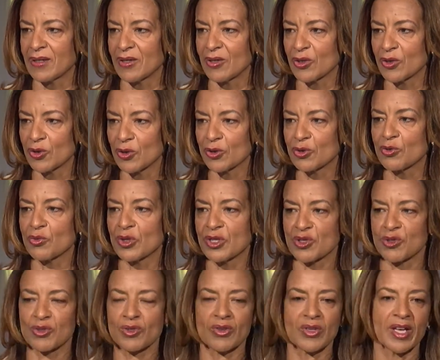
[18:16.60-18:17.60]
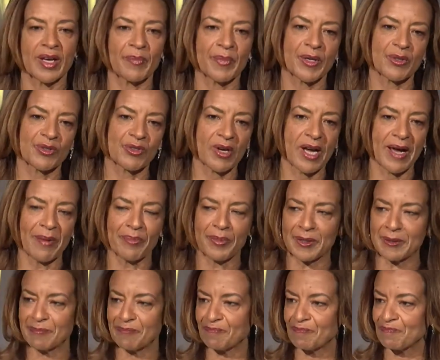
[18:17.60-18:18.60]
good was about to happen.
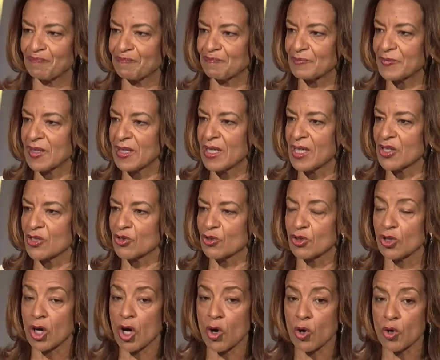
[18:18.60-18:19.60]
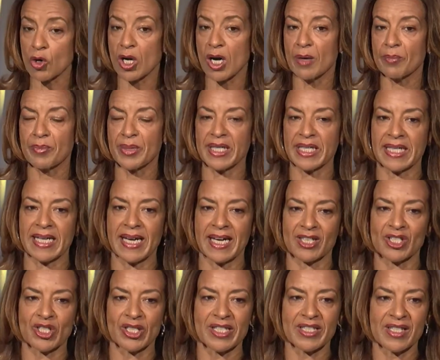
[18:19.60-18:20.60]
So the whole company
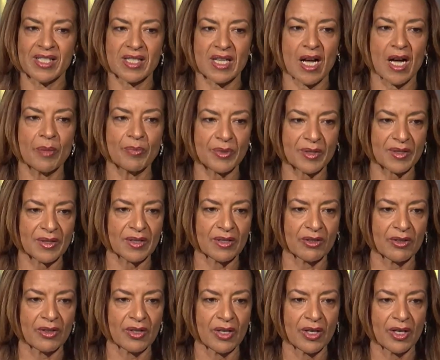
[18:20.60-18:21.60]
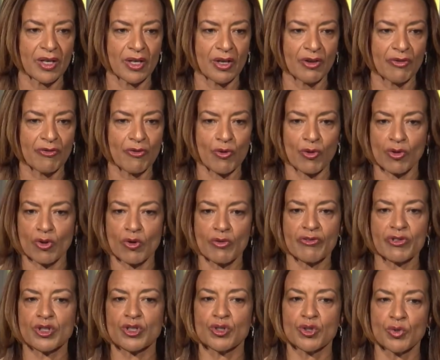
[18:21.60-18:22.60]
actually stopped for over
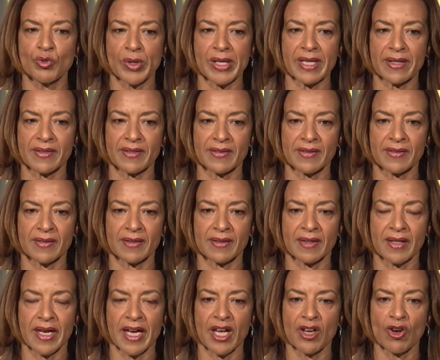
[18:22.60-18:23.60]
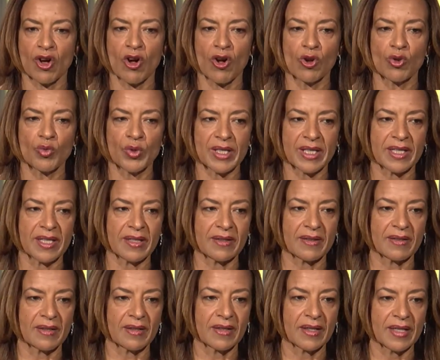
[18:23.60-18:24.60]
2 weeks. And all we did
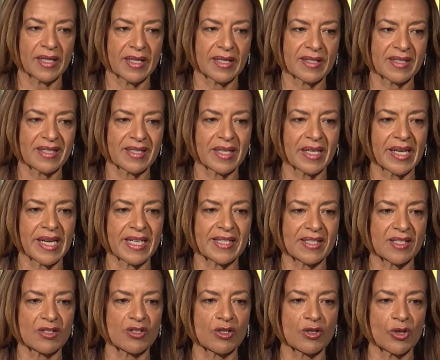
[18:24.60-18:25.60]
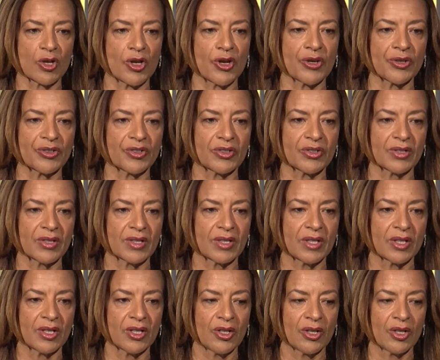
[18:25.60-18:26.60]
is the lessons learned.
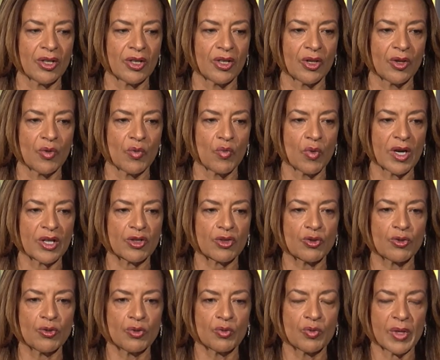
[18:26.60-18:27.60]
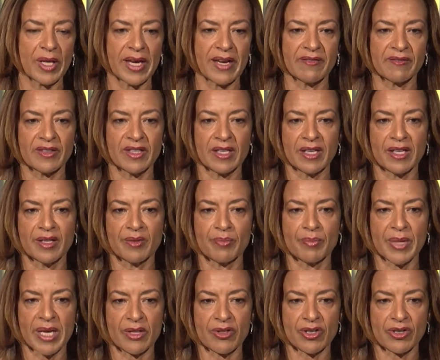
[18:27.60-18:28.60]
What could we have done
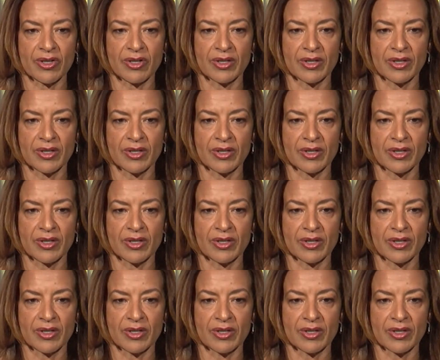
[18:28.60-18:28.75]
better?